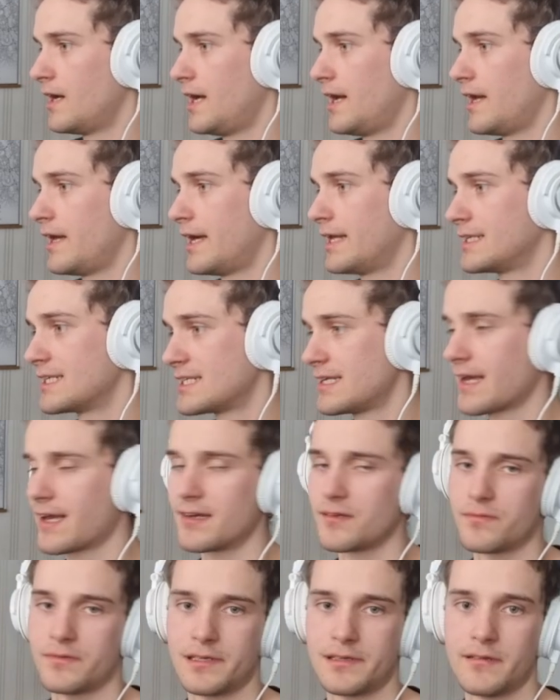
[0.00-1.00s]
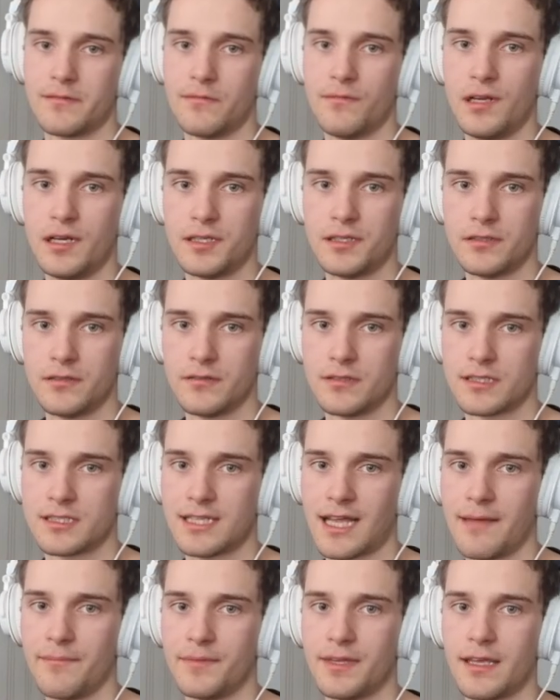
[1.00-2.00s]
And the second one will do the
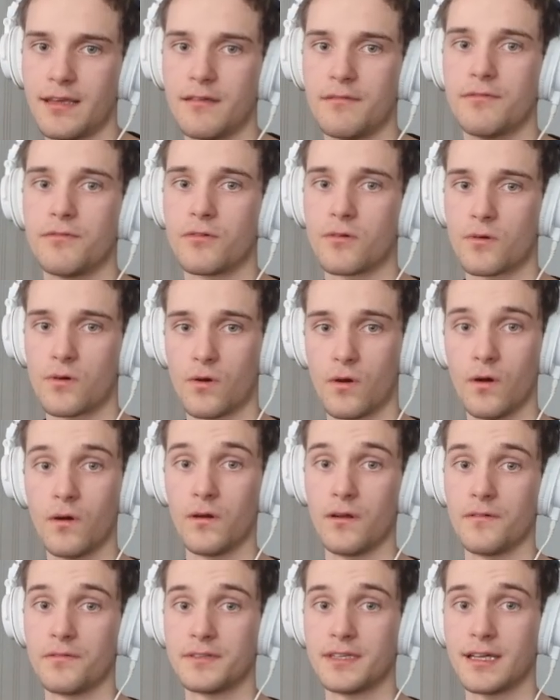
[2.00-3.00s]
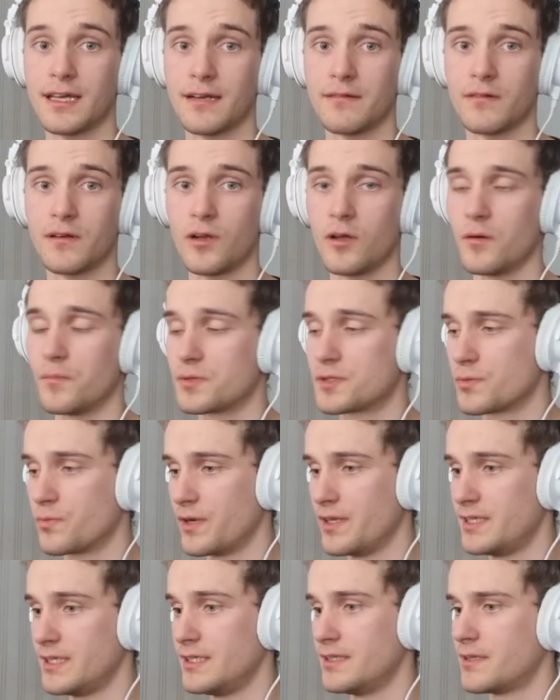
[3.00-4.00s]
same thing for all of the envelopes
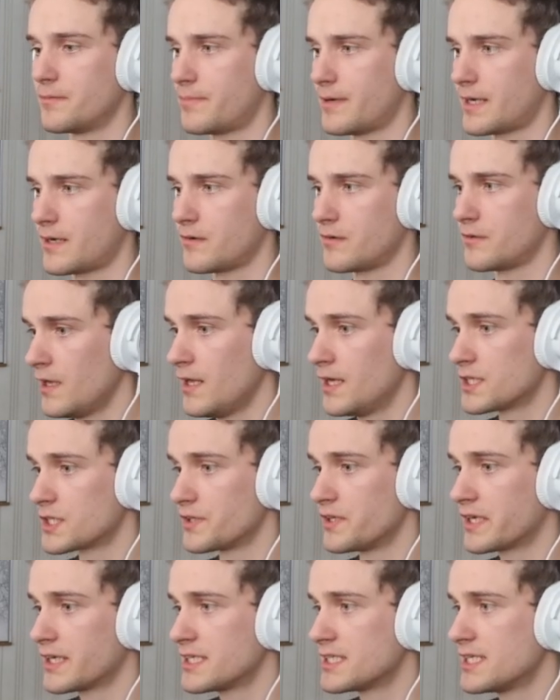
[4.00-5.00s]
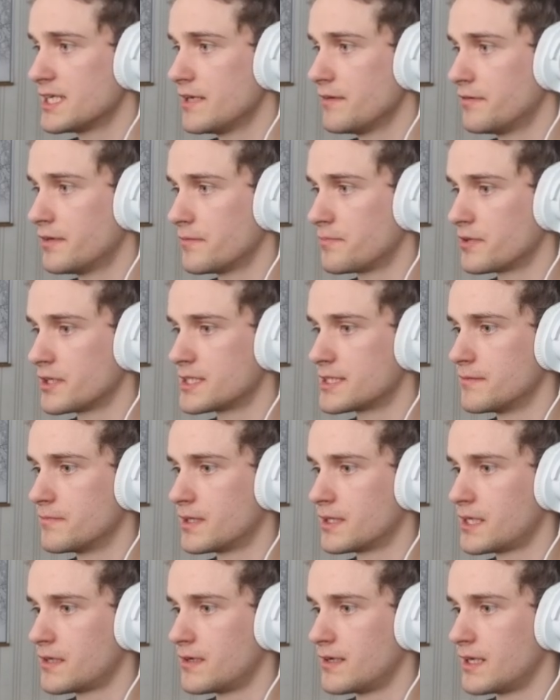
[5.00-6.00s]
within the pattern. So you can see if I press the
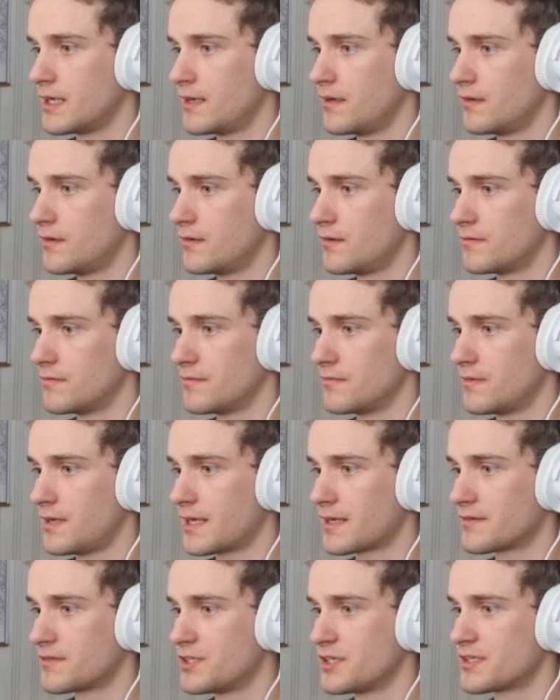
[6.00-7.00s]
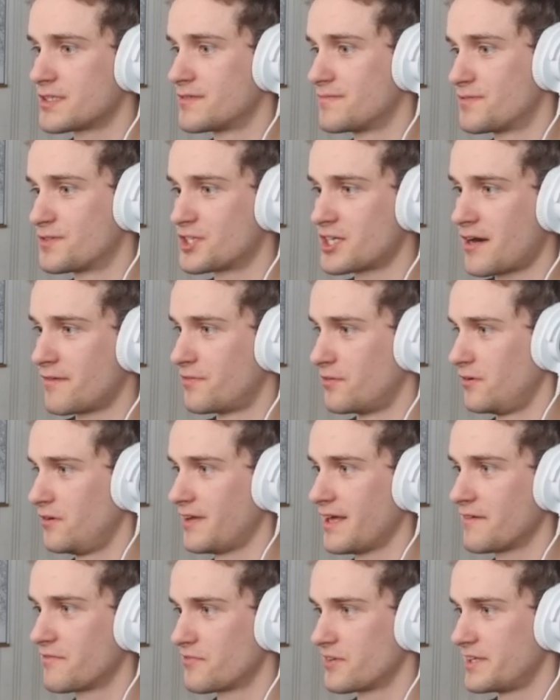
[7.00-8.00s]
button, it'll like just shuffle
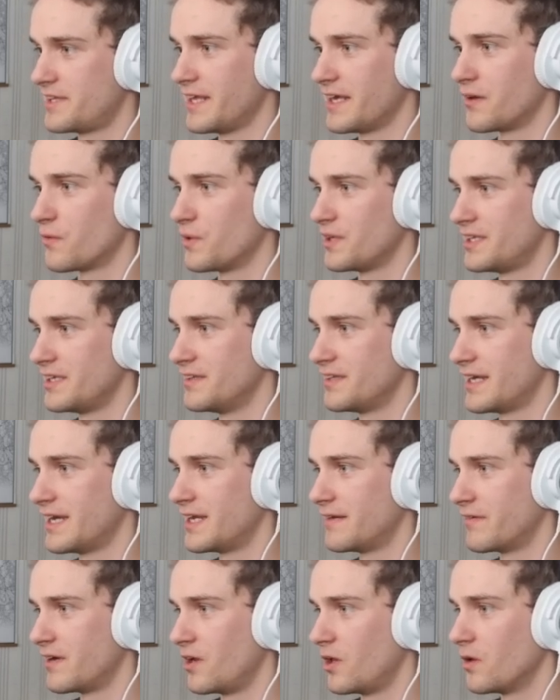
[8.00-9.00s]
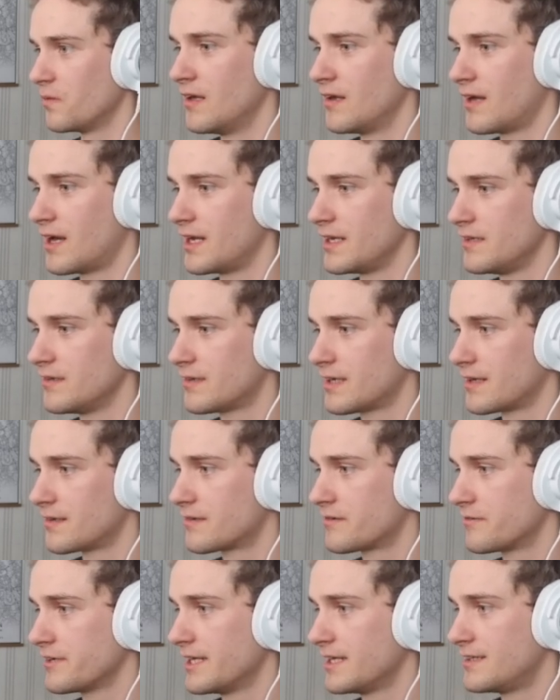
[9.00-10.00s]
everything within the envelopes. And you can
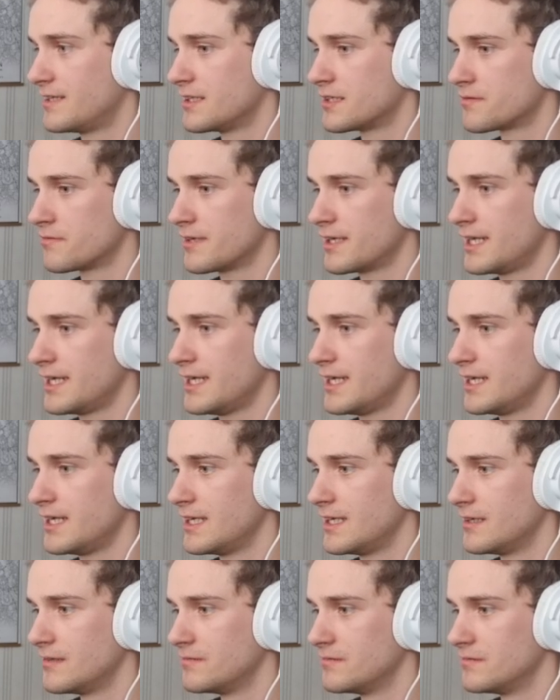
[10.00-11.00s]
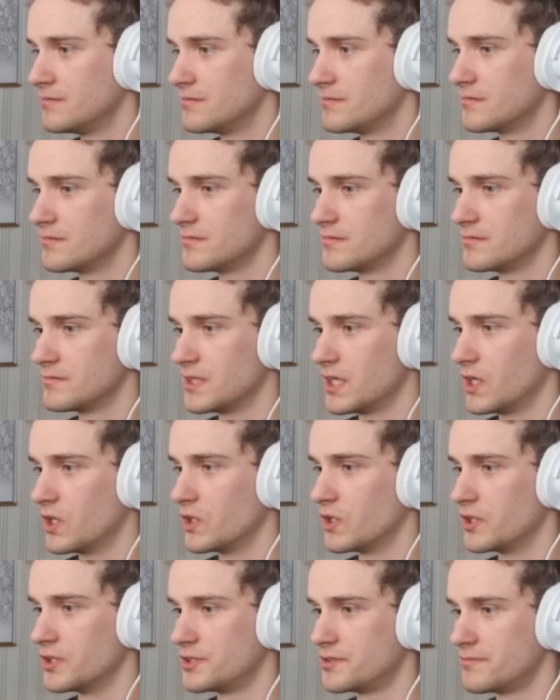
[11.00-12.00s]
create these really
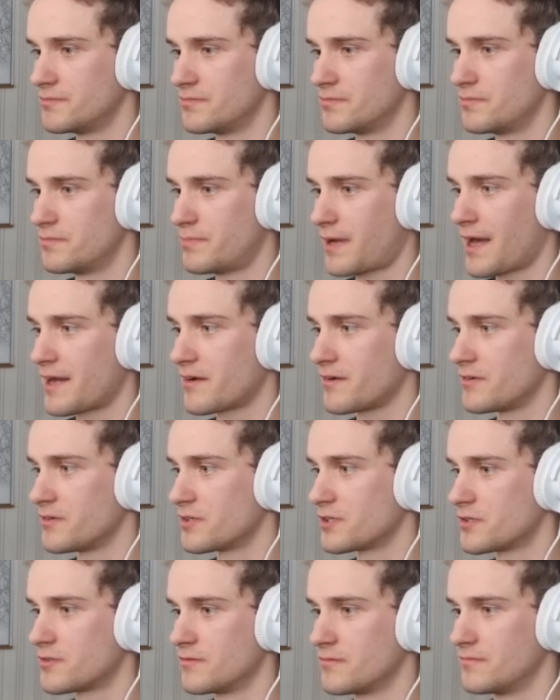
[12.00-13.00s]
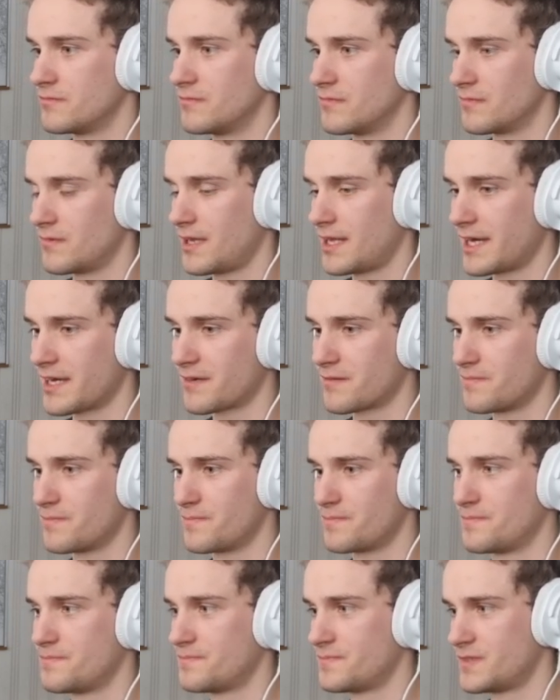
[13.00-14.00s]
odd patterns like
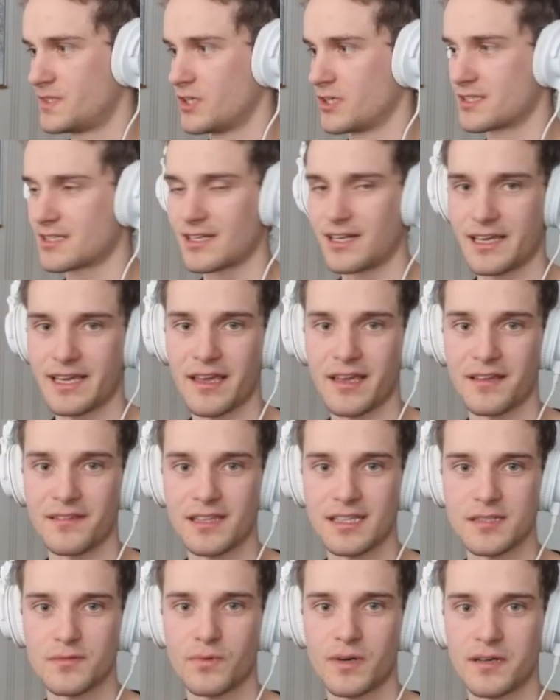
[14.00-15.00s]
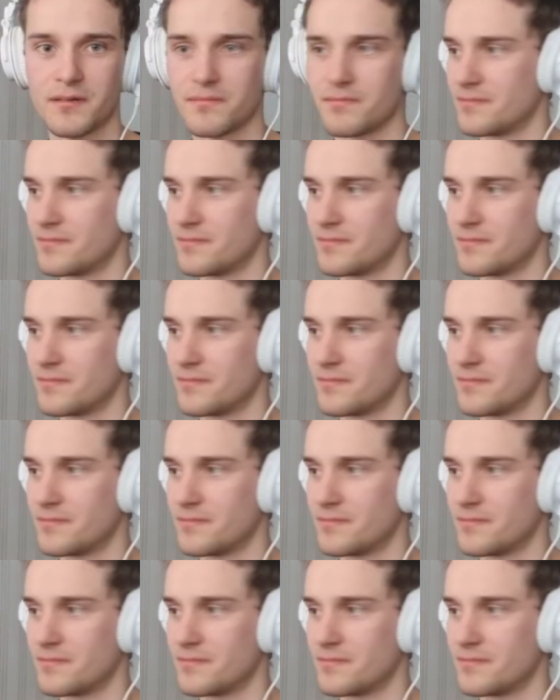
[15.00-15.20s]
just clicking this one